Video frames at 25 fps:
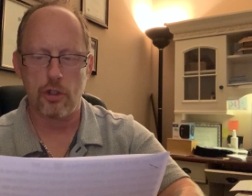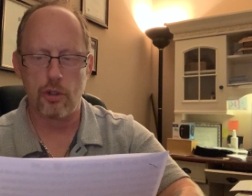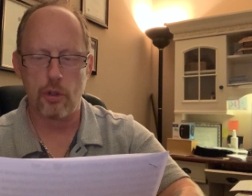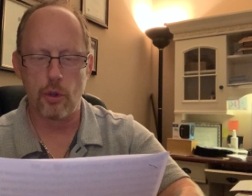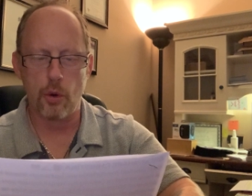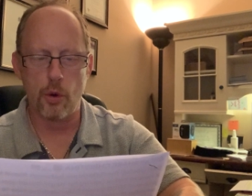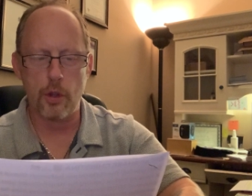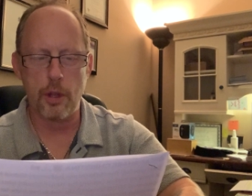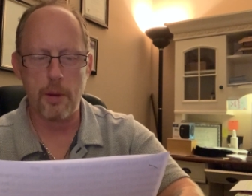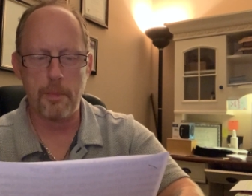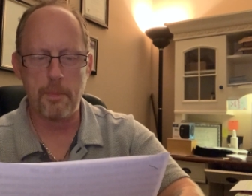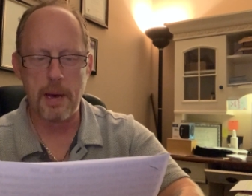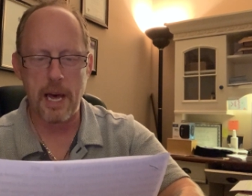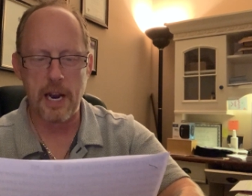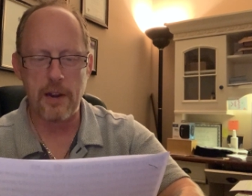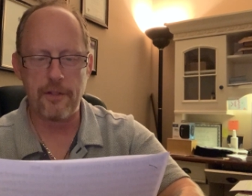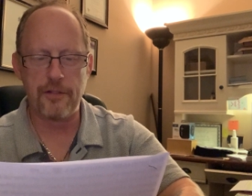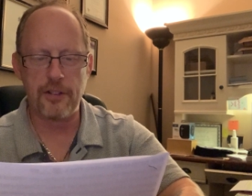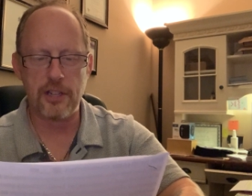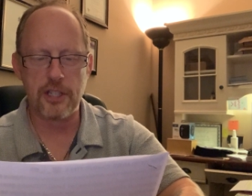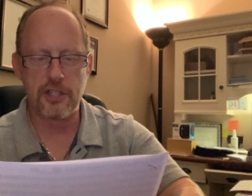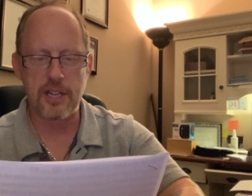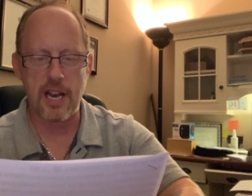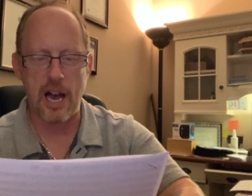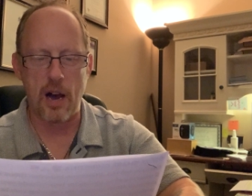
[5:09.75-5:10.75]
Do the
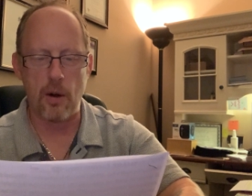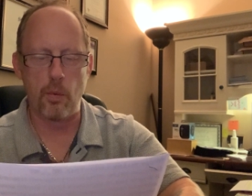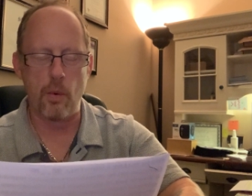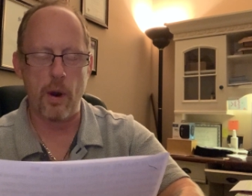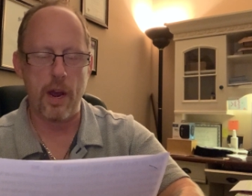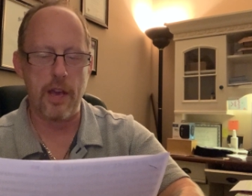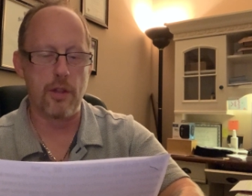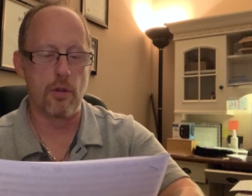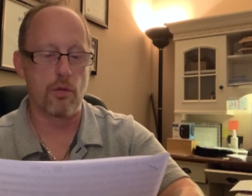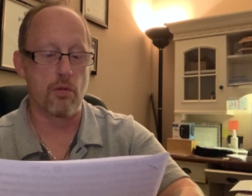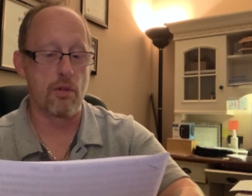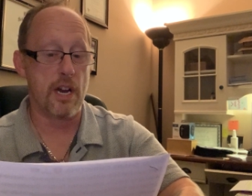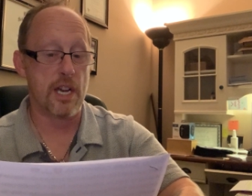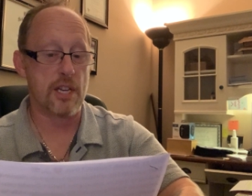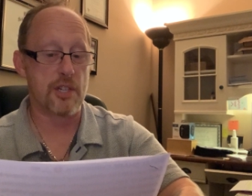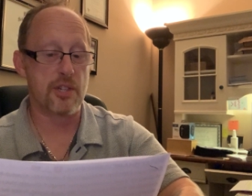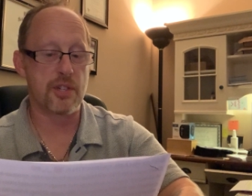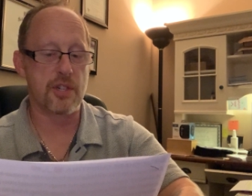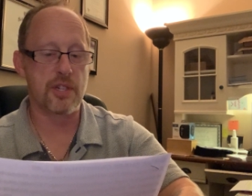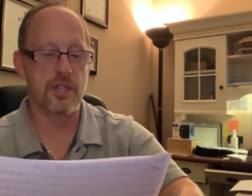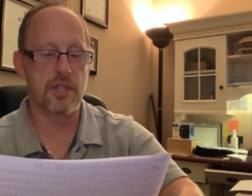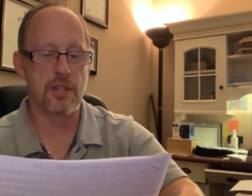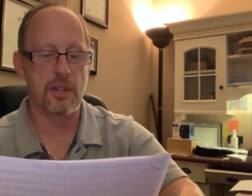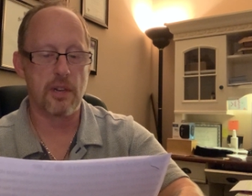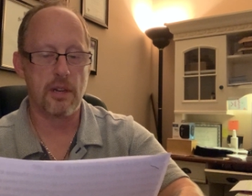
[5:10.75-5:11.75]
benefits outweigh the
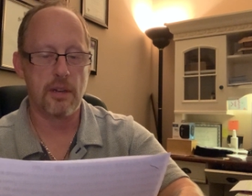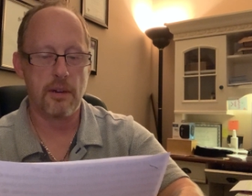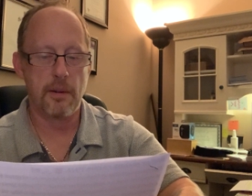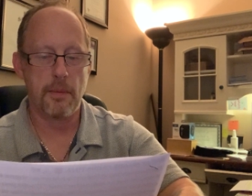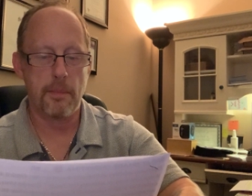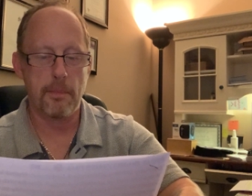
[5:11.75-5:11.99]
risks?